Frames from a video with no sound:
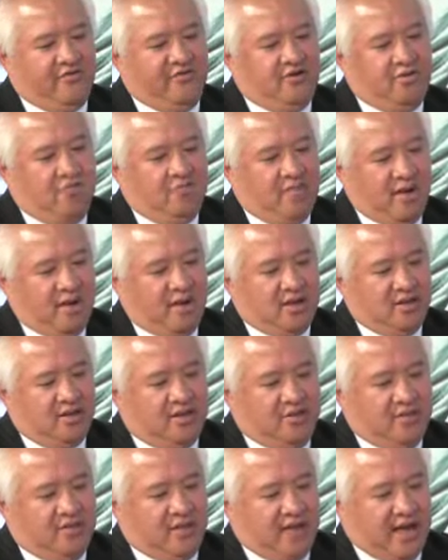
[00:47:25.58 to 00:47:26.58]
you make
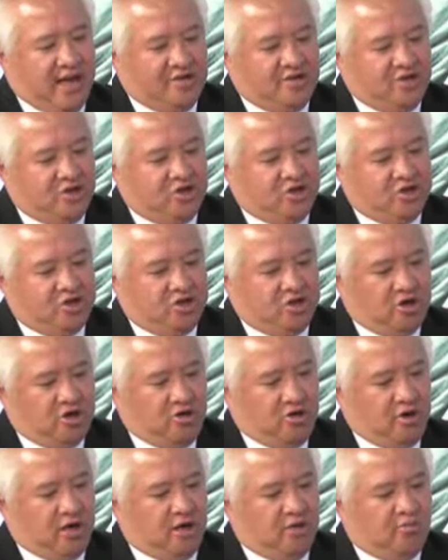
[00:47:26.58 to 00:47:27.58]
that
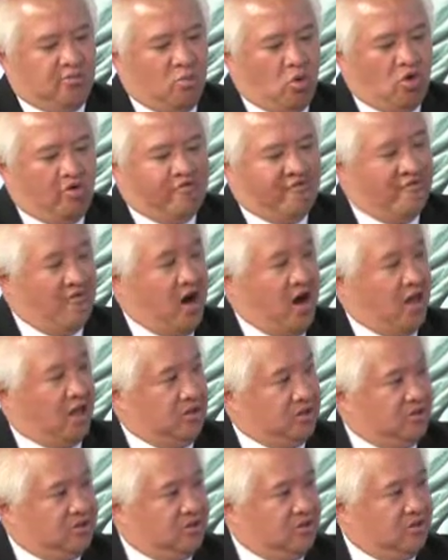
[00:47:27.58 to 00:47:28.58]
judiciary more
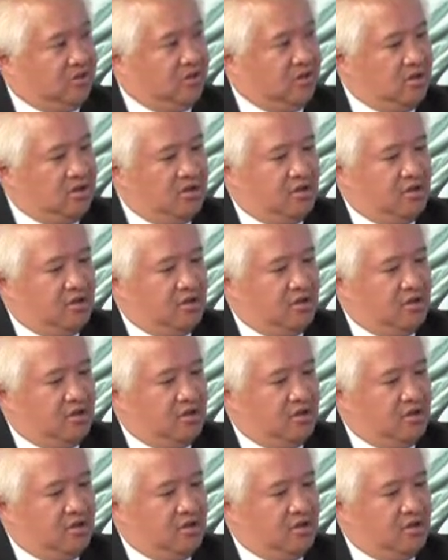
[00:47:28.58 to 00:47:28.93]
volatile,